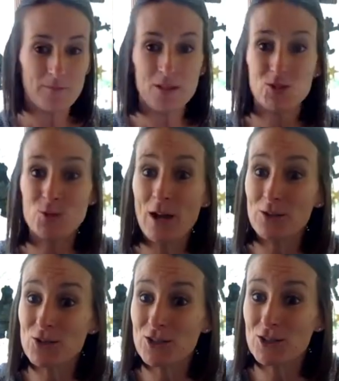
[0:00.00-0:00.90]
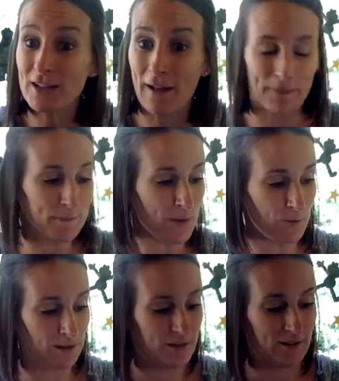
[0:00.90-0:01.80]
So now you're just going to cut them out.
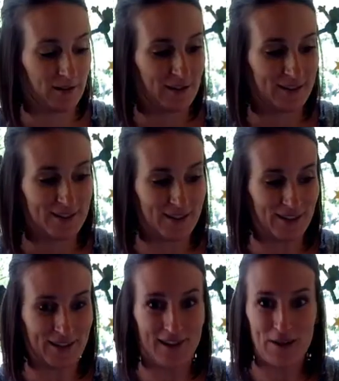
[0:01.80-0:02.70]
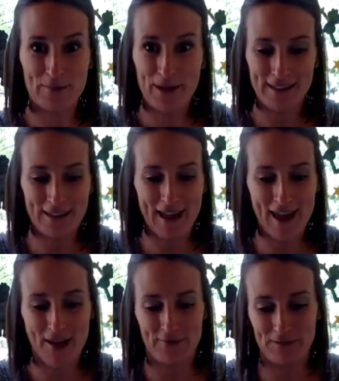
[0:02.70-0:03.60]
I'm going to cut mine in
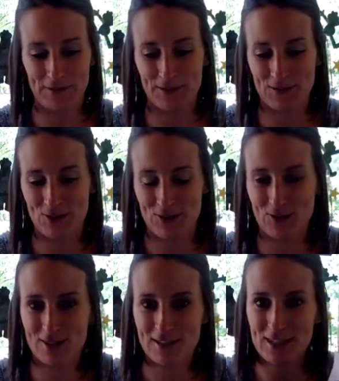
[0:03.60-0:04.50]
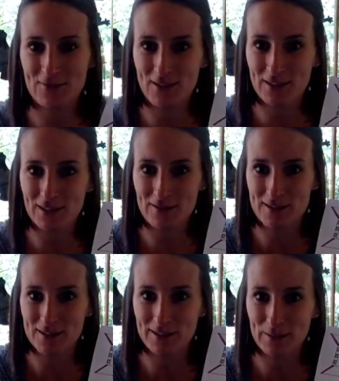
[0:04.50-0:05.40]
half first, just because I felt like it was
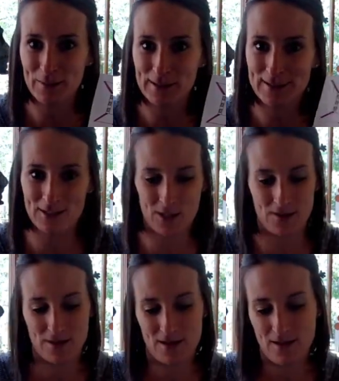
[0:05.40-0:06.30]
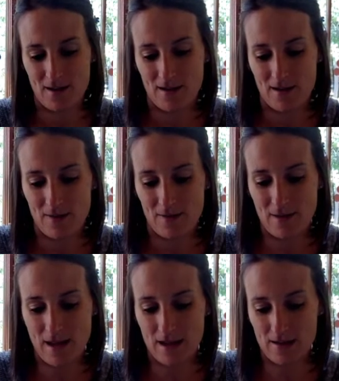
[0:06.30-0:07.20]
a little bit easier. And
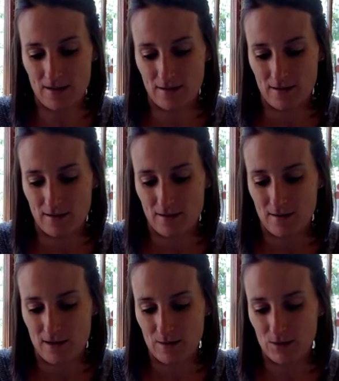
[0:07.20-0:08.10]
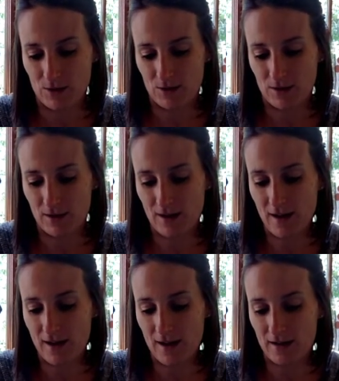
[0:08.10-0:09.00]
then I'm just going to
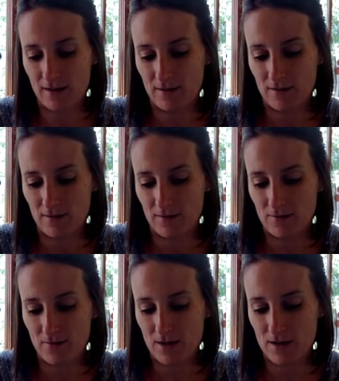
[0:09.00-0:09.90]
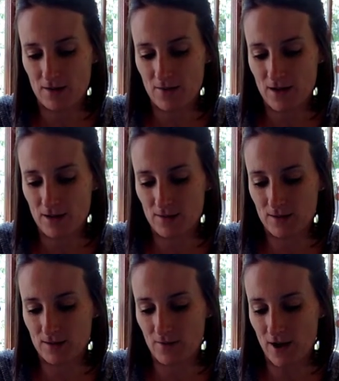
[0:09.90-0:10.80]
cut right around
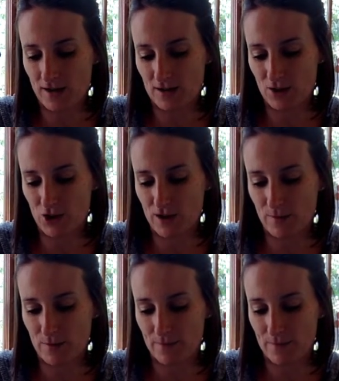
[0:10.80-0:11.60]
the rocket shape.